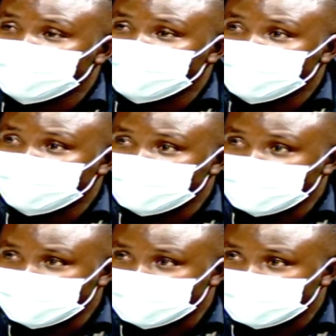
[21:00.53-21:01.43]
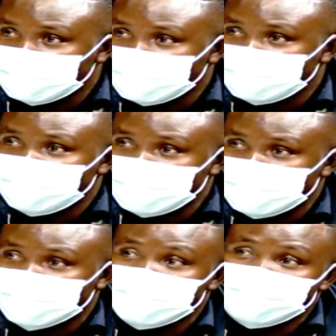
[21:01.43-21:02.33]
of movement
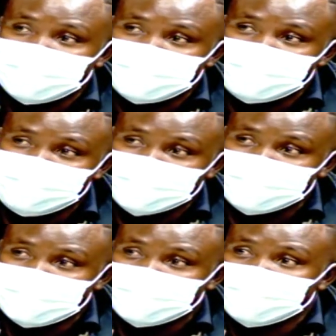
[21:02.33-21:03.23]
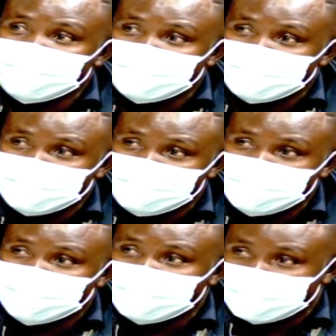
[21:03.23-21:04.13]
immediately when the president uh,
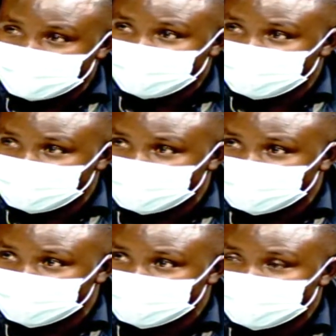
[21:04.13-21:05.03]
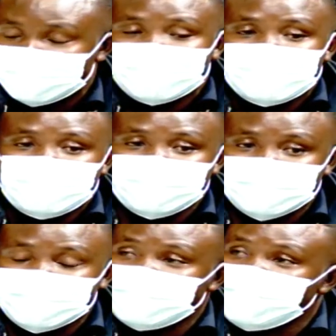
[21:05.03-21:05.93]
brought the curfew issue. We
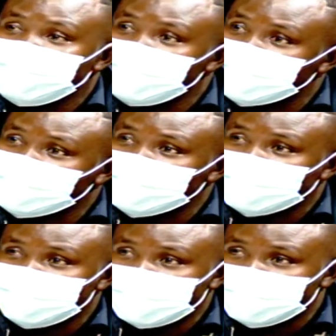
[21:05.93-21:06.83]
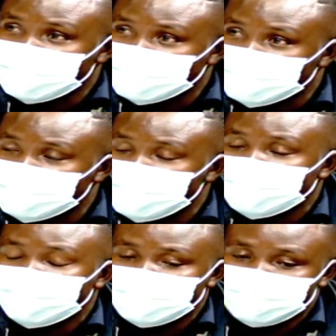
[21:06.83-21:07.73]
said people should not be able to
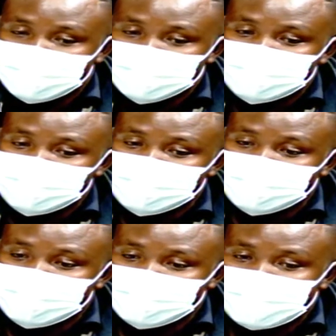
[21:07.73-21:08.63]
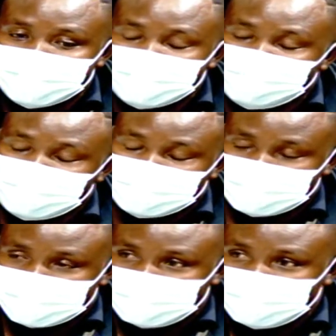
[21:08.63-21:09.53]
move because you do a curfew at
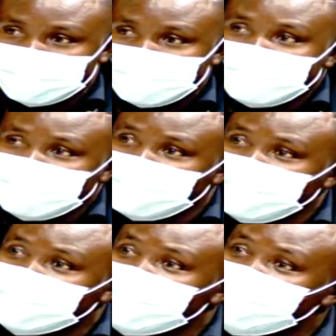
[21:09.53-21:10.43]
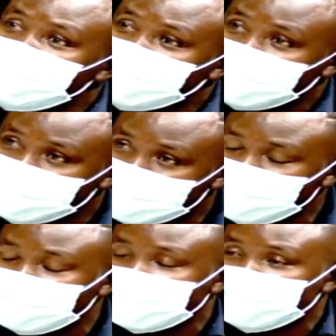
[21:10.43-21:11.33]
night, daytime people are
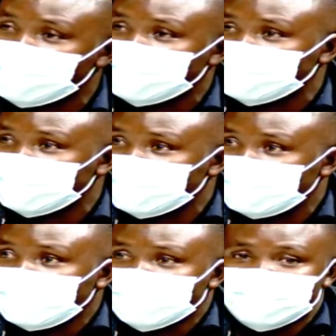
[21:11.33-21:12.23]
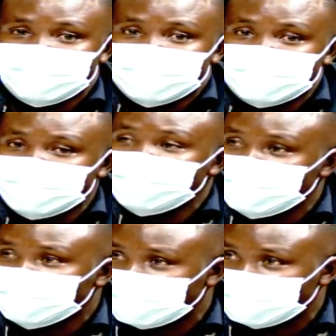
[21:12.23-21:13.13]
moving across. So we said
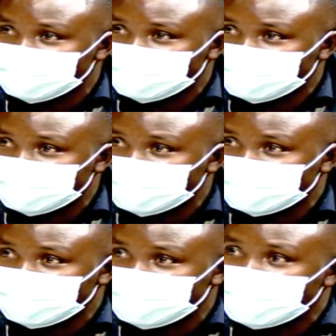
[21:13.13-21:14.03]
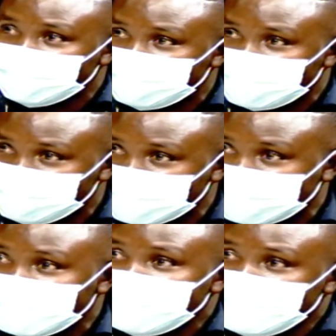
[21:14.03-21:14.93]
this one should not uh, have happened
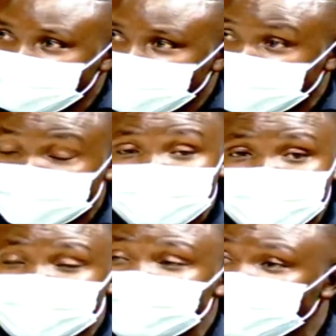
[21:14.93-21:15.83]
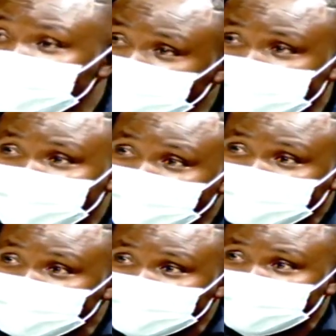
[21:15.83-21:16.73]
immediately because it should have
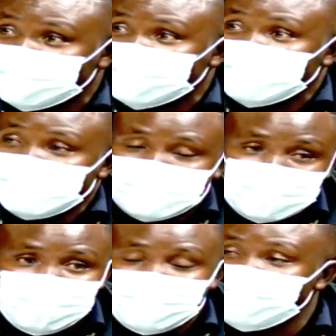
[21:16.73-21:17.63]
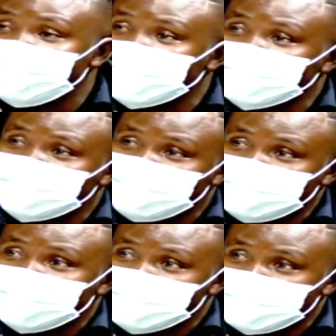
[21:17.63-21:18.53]
actually stopped the movement of
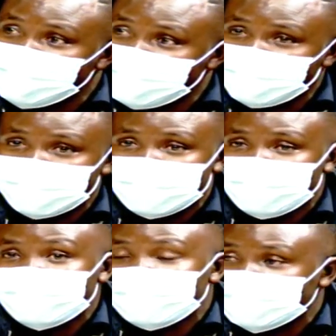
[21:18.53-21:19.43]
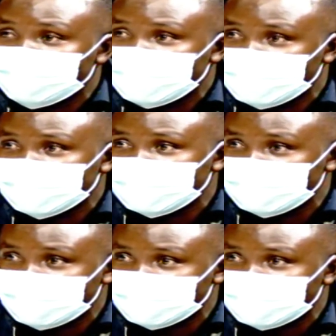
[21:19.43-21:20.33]
people who are moving around and spreading the
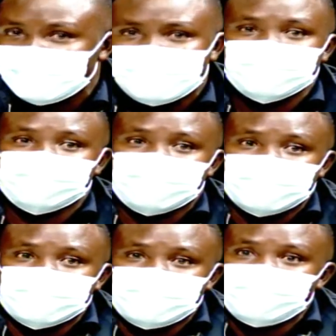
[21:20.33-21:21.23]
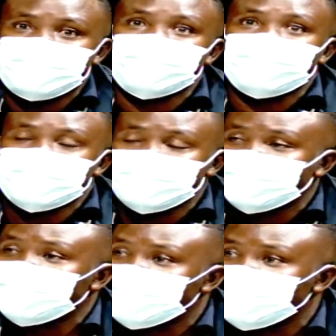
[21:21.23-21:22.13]
disease. Because you can't tell people you
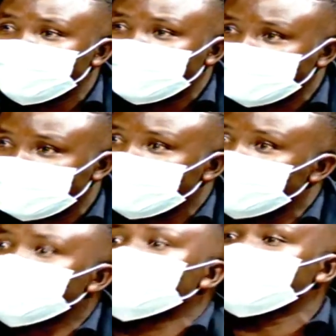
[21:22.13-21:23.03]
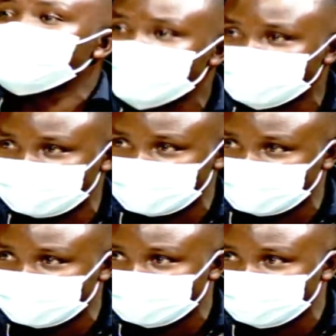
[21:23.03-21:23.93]
don't move at night, then they move at
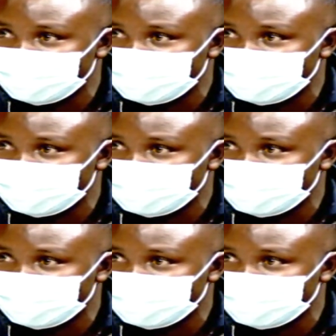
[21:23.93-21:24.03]
daytime.